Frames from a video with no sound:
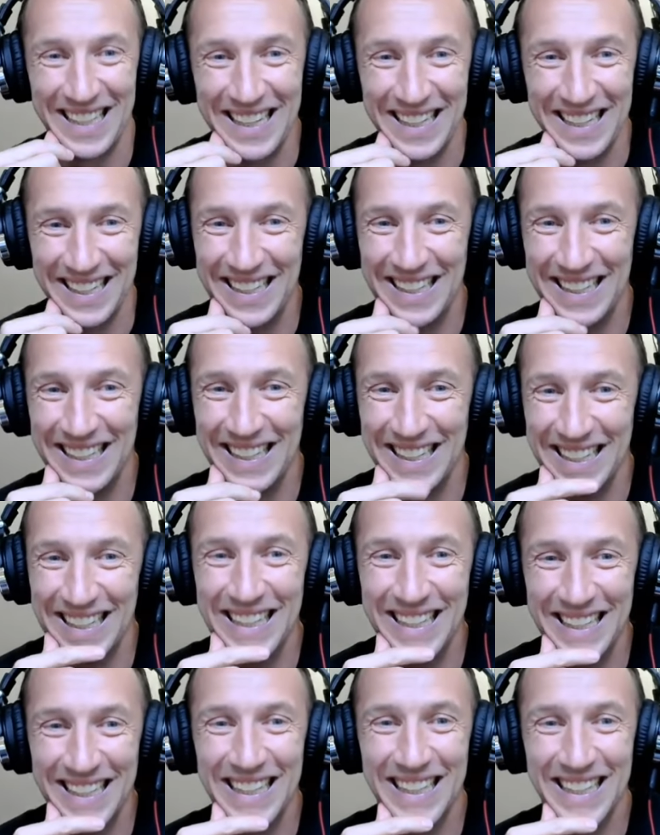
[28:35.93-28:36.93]

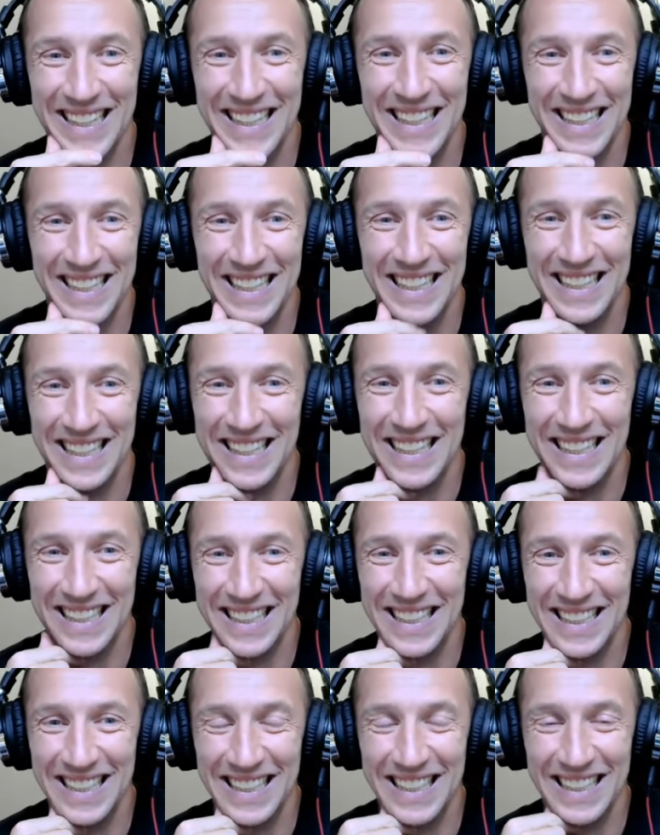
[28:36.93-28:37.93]

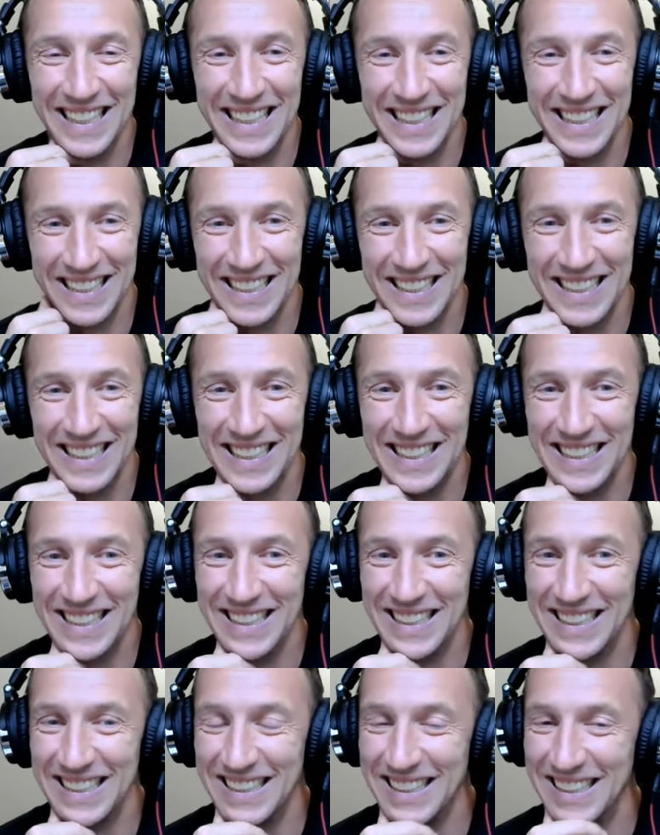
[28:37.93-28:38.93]

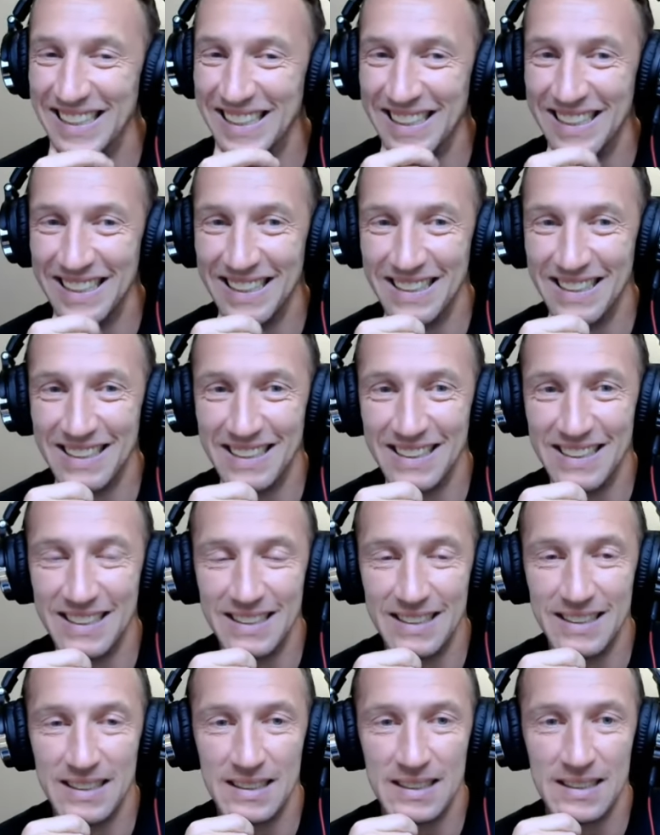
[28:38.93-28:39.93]

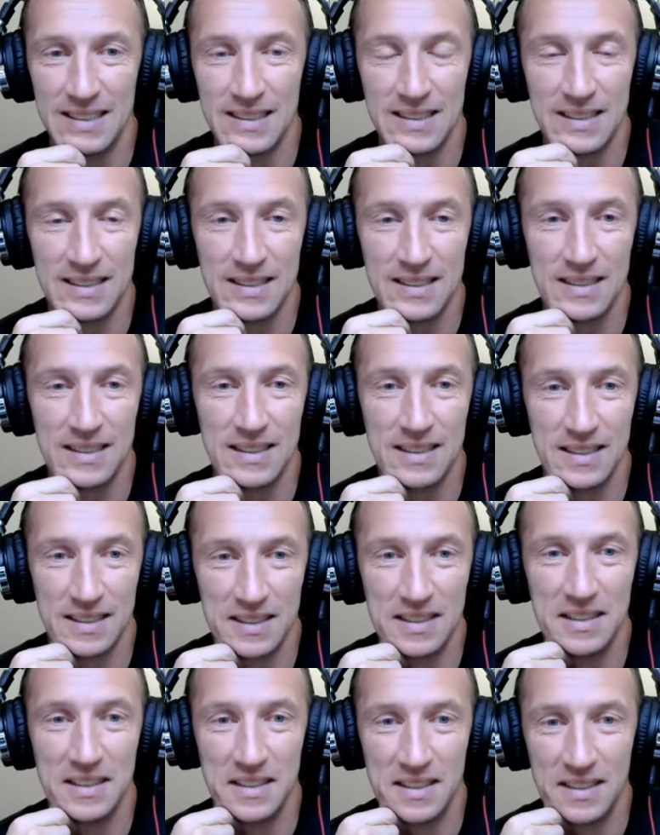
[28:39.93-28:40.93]

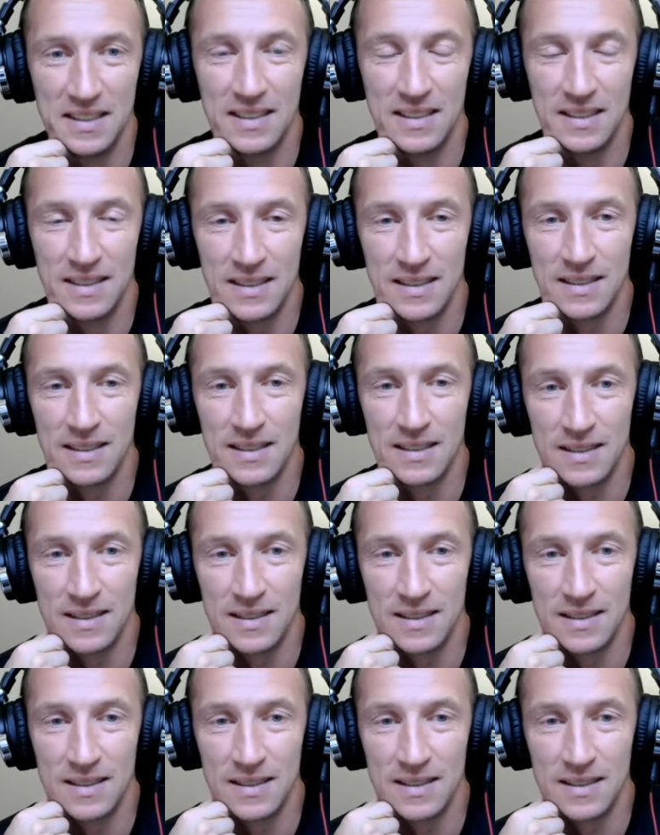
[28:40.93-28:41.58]
(not speaking)